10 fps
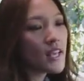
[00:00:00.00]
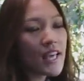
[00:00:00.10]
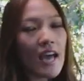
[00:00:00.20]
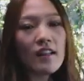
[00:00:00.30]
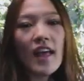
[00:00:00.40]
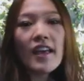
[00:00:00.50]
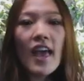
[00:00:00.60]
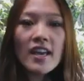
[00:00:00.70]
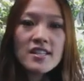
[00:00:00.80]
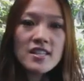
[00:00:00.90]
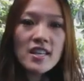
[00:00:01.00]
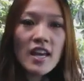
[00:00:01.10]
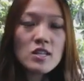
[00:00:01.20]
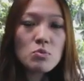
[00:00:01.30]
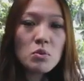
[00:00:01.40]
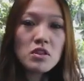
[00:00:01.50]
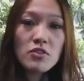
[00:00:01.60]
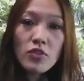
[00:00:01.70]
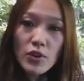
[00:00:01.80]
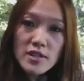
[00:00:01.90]
Cadillac XTS will be
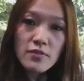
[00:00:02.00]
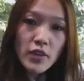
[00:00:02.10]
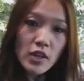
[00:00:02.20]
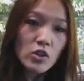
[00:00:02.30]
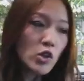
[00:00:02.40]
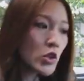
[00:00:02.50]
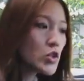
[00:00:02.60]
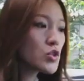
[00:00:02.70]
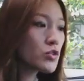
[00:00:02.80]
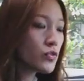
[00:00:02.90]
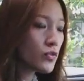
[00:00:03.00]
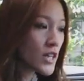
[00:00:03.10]
the first vehicle to